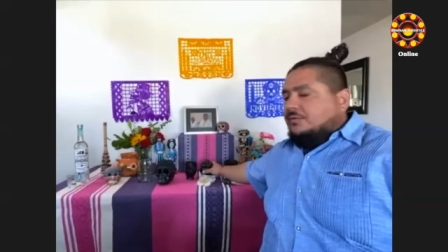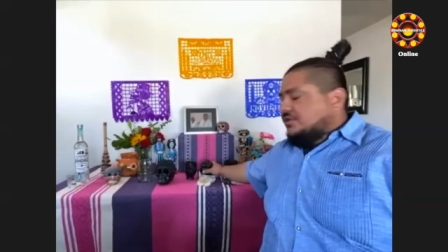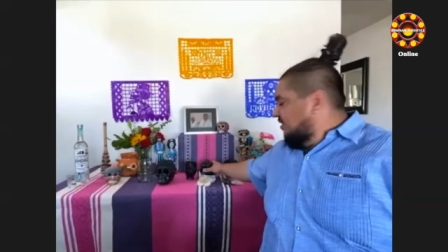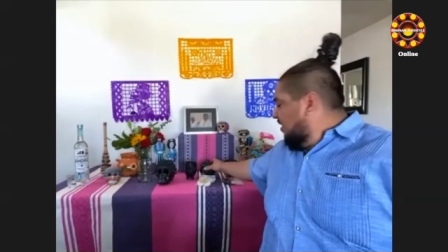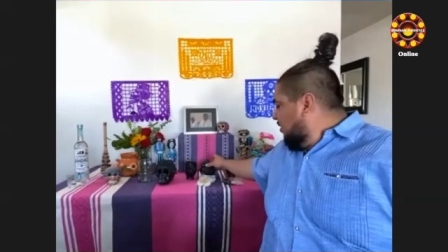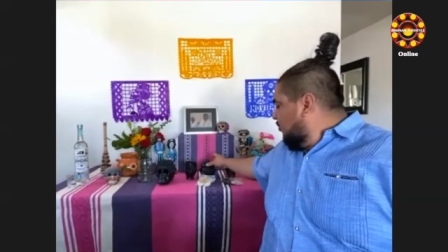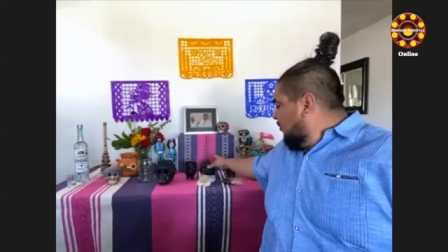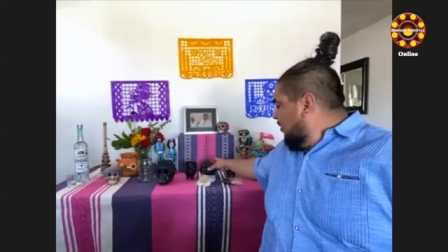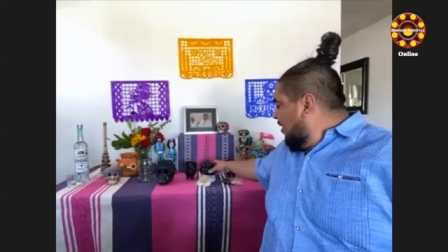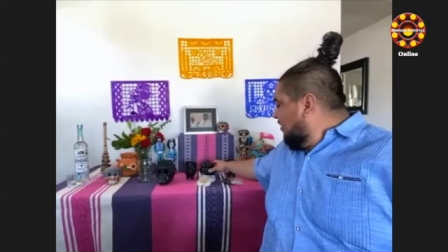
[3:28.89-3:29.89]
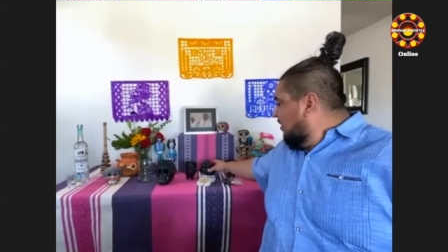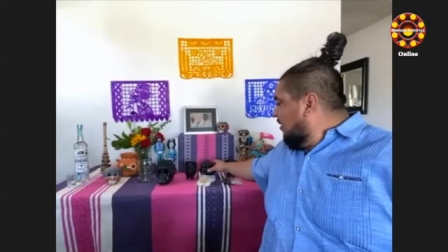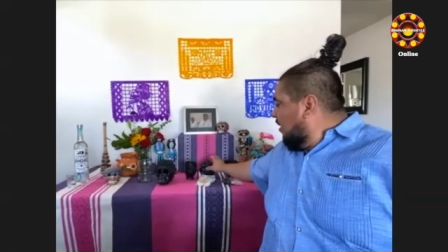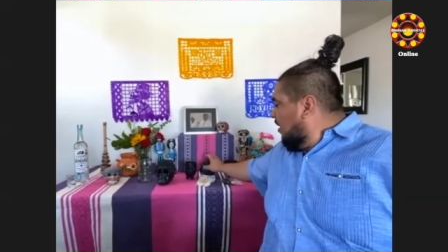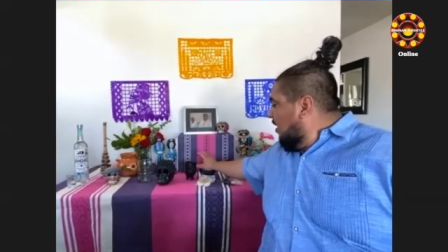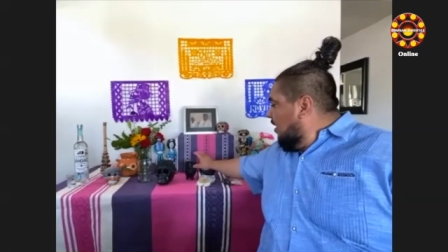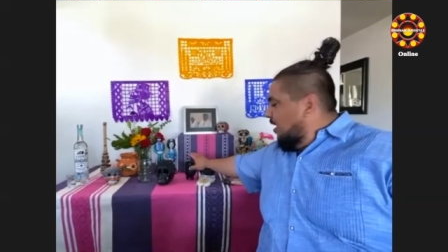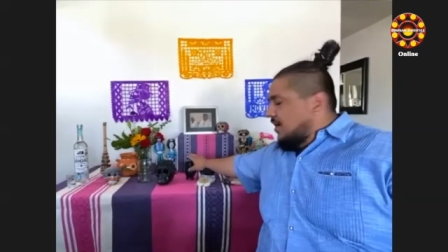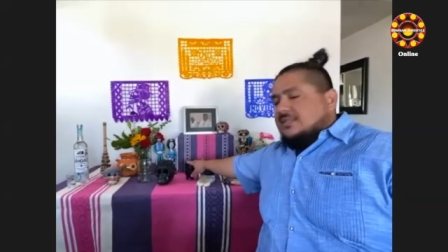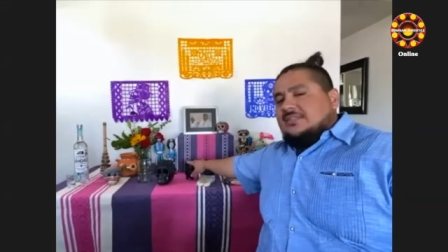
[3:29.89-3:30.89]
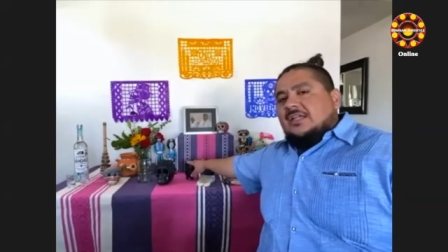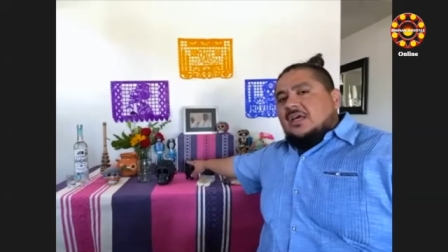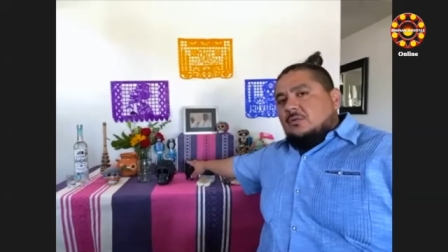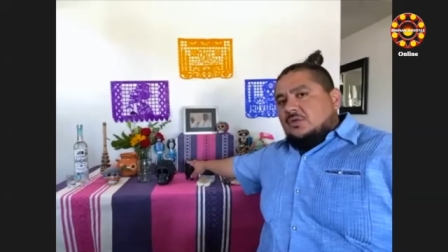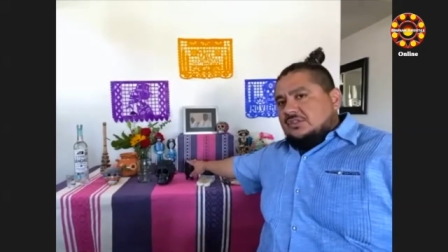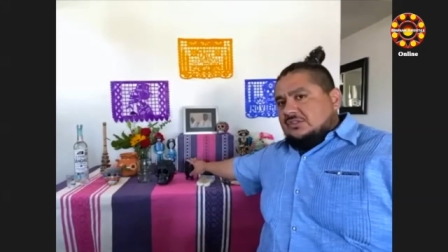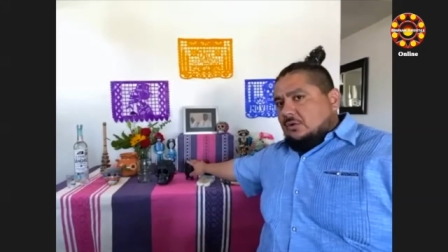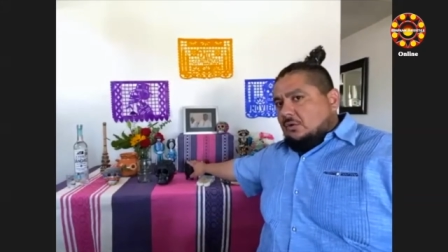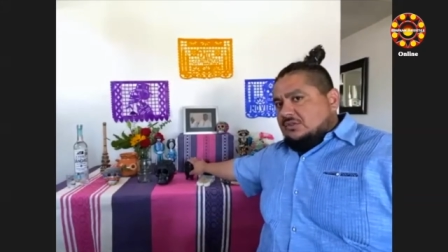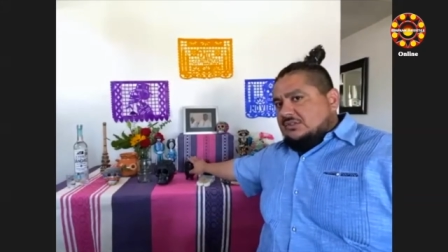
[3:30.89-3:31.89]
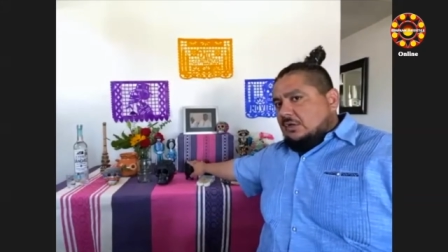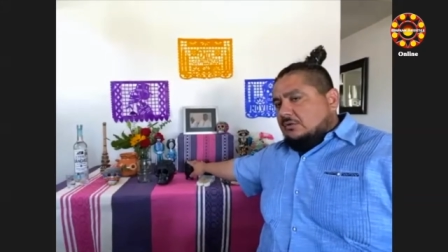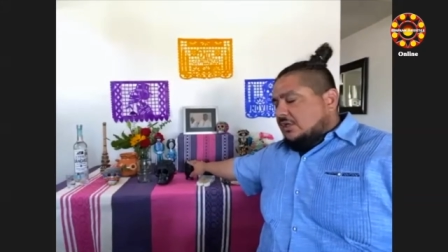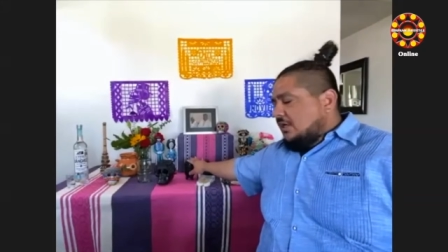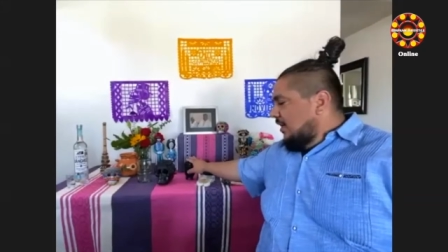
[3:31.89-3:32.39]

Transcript: which is like a tree resin, and a salero, which is to hold salt.